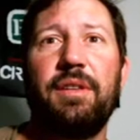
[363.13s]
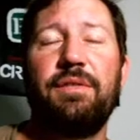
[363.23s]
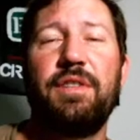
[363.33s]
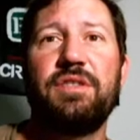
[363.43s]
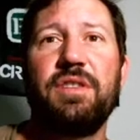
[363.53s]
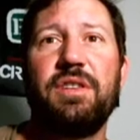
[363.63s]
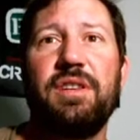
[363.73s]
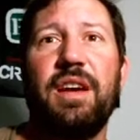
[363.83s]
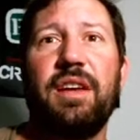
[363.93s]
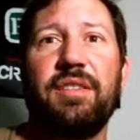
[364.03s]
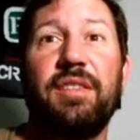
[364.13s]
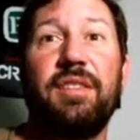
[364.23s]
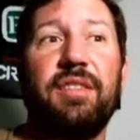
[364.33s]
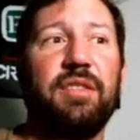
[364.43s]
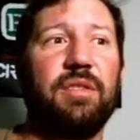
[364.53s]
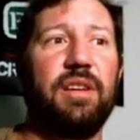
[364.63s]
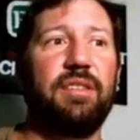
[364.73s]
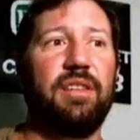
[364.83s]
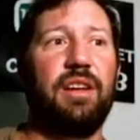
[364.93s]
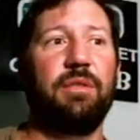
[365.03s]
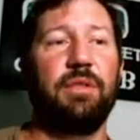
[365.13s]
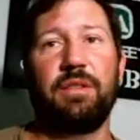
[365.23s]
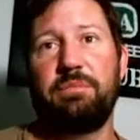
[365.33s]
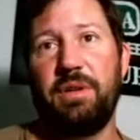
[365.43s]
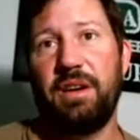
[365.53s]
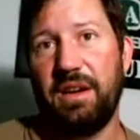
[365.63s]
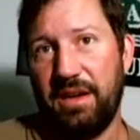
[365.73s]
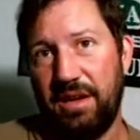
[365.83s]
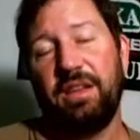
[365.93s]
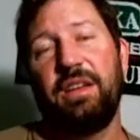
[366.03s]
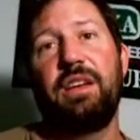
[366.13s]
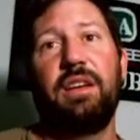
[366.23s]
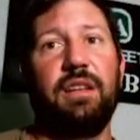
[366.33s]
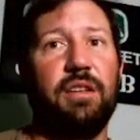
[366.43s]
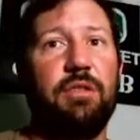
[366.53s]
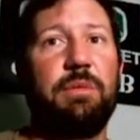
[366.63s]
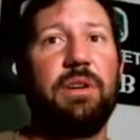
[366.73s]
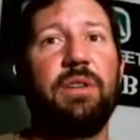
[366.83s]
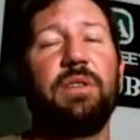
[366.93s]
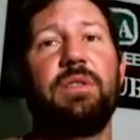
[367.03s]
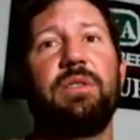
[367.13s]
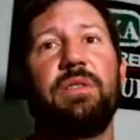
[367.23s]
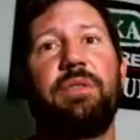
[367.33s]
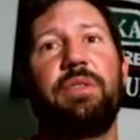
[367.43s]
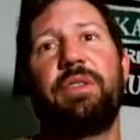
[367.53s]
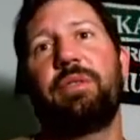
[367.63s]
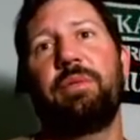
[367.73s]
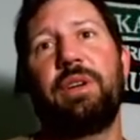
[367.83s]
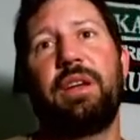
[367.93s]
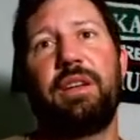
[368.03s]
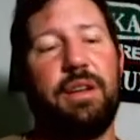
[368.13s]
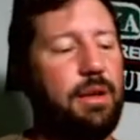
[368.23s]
envisioned it as a decentralized network. But lo and behold, we ended